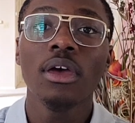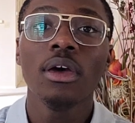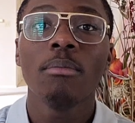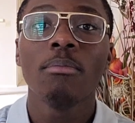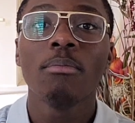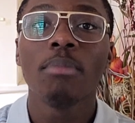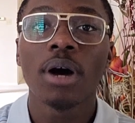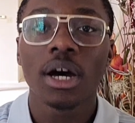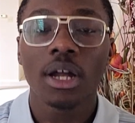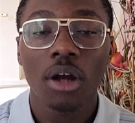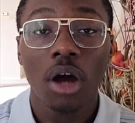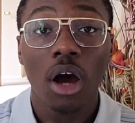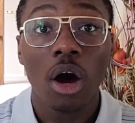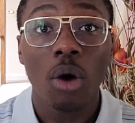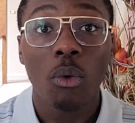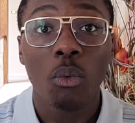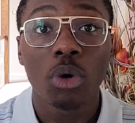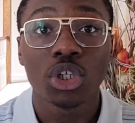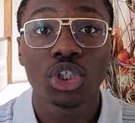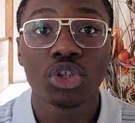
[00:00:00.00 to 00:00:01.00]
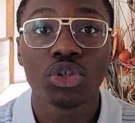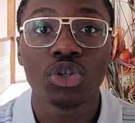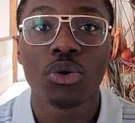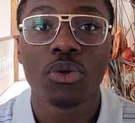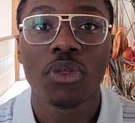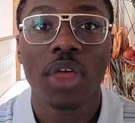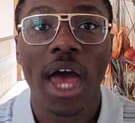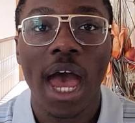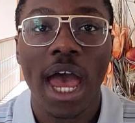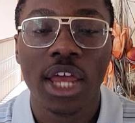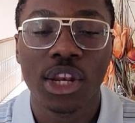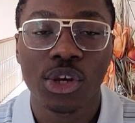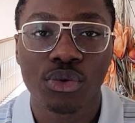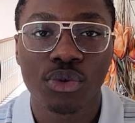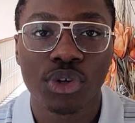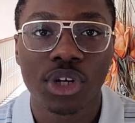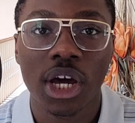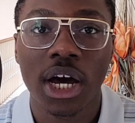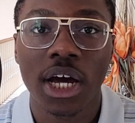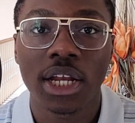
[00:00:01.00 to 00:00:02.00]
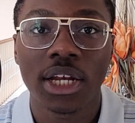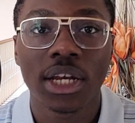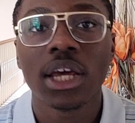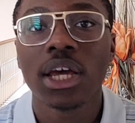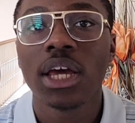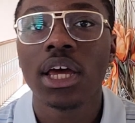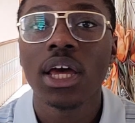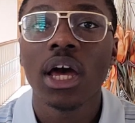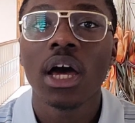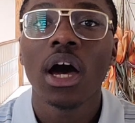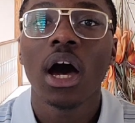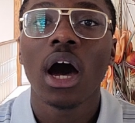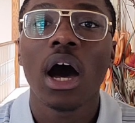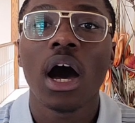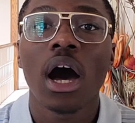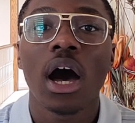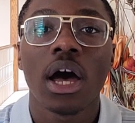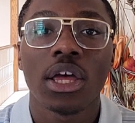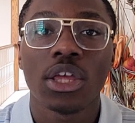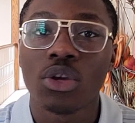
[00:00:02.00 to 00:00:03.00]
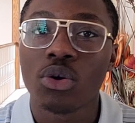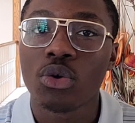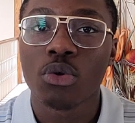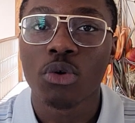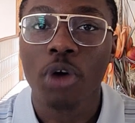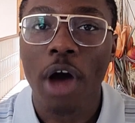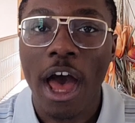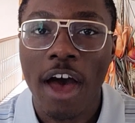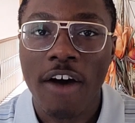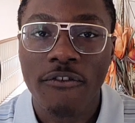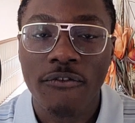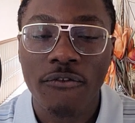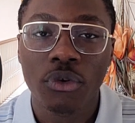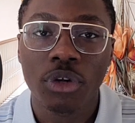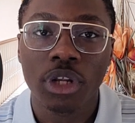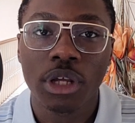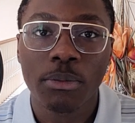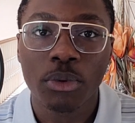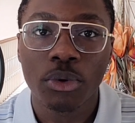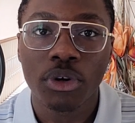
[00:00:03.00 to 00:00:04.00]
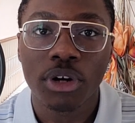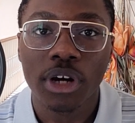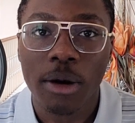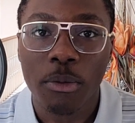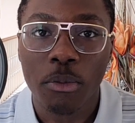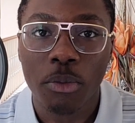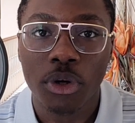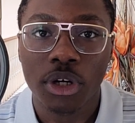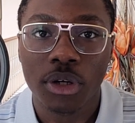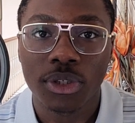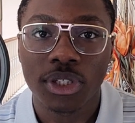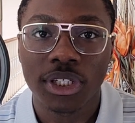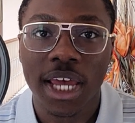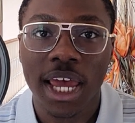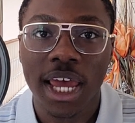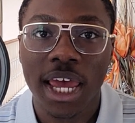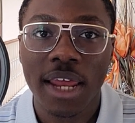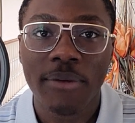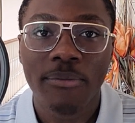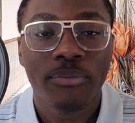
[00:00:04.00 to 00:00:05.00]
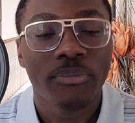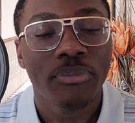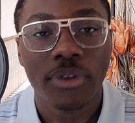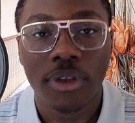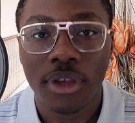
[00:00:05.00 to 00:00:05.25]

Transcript: But once you do that and you're done, you'll have fully booted up Windows 10.